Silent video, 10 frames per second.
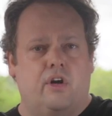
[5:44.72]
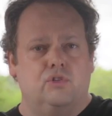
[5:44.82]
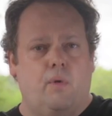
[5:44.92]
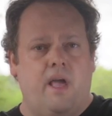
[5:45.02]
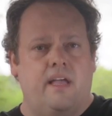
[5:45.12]

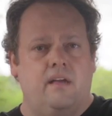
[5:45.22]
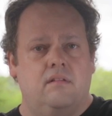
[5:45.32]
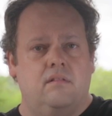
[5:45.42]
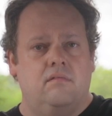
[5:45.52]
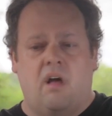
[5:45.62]
yards away.
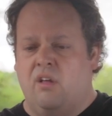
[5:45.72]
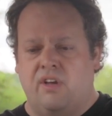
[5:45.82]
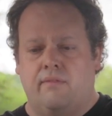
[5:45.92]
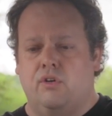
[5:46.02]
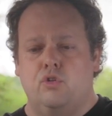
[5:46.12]
I'll
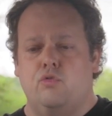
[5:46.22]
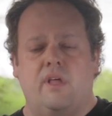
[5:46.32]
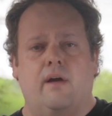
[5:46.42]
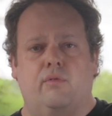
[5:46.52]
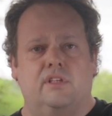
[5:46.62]
never do
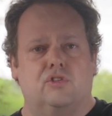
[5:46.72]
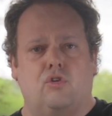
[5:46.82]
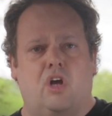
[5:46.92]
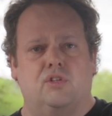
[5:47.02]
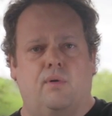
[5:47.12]
that with this
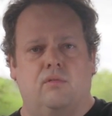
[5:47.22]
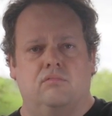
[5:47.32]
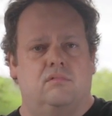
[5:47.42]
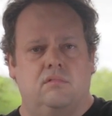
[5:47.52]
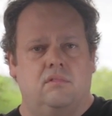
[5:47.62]
crossbow,
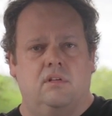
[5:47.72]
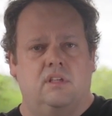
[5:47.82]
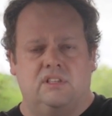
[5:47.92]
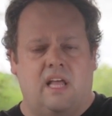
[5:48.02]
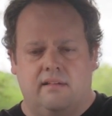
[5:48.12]
at
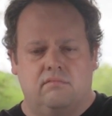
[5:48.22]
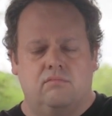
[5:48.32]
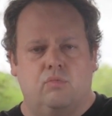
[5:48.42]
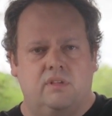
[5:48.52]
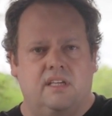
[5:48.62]
least not
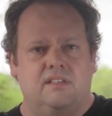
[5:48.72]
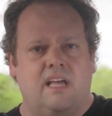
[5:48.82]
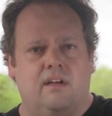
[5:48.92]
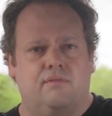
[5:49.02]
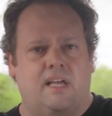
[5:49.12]
with the
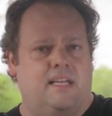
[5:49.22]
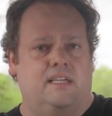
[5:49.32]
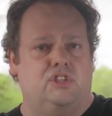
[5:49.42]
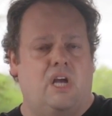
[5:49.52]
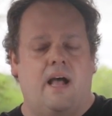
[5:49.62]
intent of taking
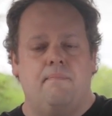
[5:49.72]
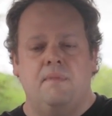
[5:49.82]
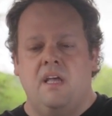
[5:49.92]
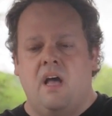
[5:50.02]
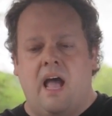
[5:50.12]
a shot.
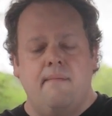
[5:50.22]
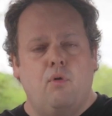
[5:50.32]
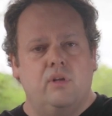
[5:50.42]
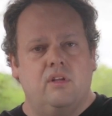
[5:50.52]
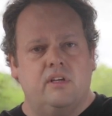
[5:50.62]
I'm
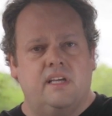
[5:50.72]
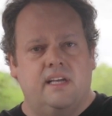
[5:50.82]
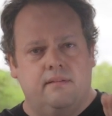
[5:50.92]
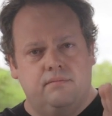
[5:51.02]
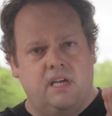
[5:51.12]
only looking
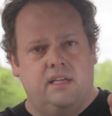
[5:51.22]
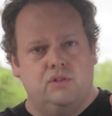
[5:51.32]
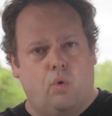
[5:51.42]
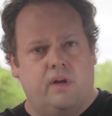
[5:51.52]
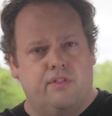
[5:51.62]
at
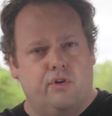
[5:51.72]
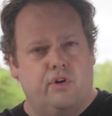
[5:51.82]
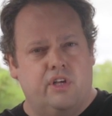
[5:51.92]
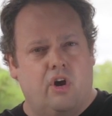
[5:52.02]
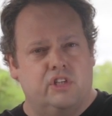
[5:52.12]
10, 20,
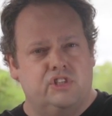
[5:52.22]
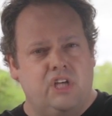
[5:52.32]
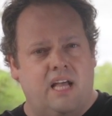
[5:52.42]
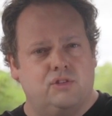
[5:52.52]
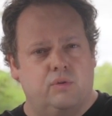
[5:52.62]
30 yard
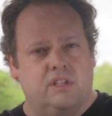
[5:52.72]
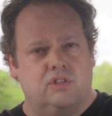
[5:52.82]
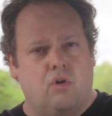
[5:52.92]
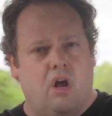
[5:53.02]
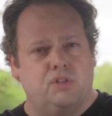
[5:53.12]
shots with
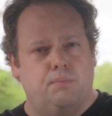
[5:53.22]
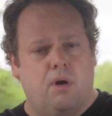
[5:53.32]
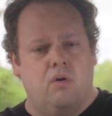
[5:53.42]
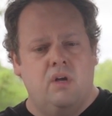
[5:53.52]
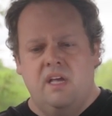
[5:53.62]
this
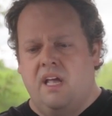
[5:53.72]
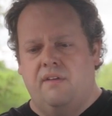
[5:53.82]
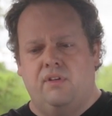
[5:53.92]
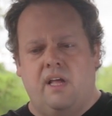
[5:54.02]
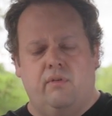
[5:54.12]
crossbow,
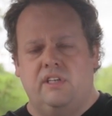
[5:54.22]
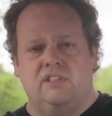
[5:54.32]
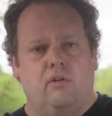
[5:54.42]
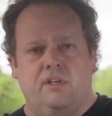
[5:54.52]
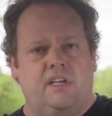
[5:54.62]
and for that
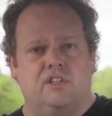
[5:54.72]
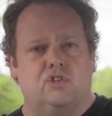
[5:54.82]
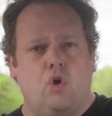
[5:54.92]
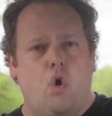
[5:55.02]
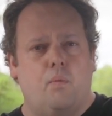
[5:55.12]
reason, I only need a
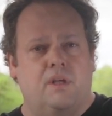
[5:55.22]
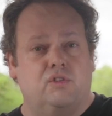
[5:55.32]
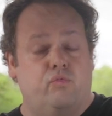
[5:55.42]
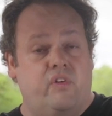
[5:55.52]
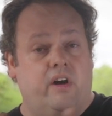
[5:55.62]
scope
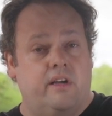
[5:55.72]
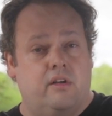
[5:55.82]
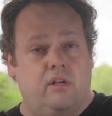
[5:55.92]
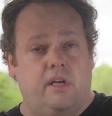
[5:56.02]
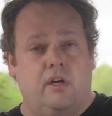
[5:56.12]
that's very
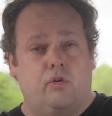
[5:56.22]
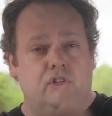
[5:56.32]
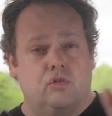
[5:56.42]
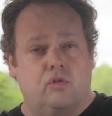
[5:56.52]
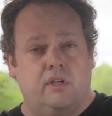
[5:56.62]
clear,
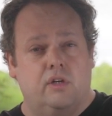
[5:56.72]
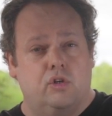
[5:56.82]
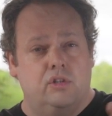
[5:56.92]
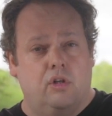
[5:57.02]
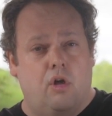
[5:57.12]
crystal clear,
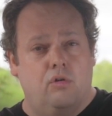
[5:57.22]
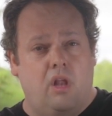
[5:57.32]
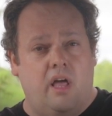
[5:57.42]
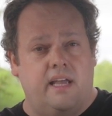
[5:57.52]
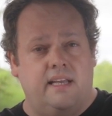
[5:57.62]
good and low
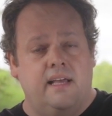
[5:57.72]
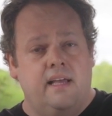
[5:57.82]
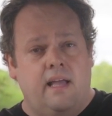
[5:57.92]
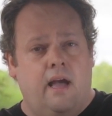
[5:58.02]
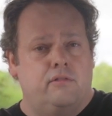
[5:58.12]
light,
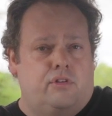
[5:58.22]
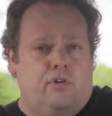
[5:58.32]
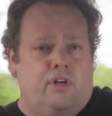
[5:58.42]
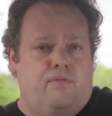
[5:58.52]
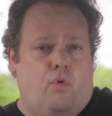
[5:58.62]
out to
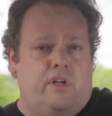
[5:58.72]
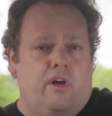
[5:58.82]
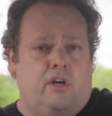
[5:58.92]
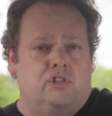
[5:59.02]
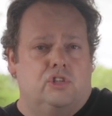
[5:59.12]
30, 40
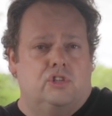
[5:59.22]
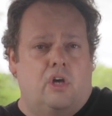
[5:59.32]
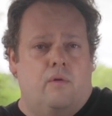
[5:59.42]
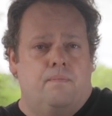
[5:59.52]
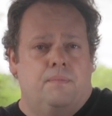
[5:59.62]
yards or
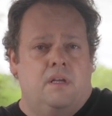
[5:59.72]
so.